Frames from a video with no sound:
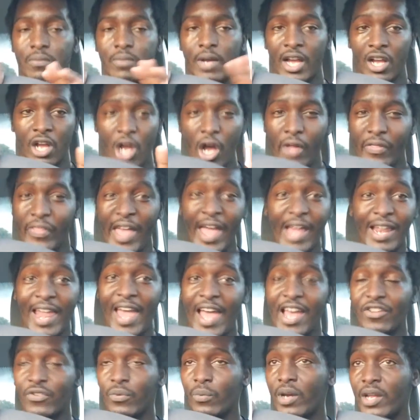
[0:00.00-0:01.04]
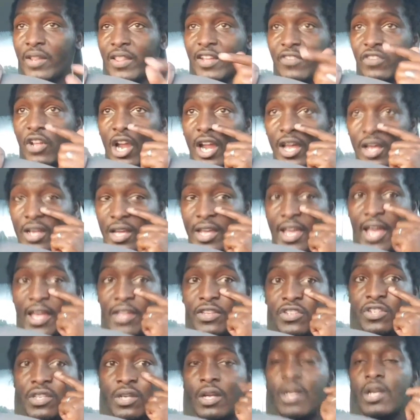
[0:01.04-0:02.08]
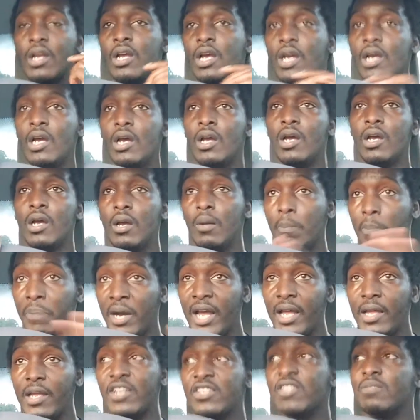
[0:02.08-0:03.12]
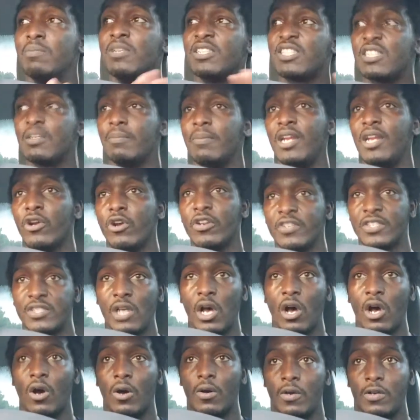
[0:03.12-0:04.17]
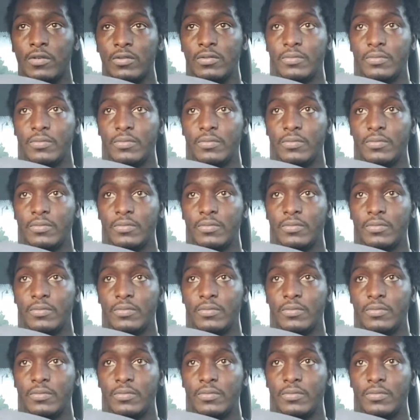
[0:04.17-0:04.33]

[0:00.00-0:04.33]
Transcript: I caught that last one. That's all I could catch. But it's misdemeanor assault.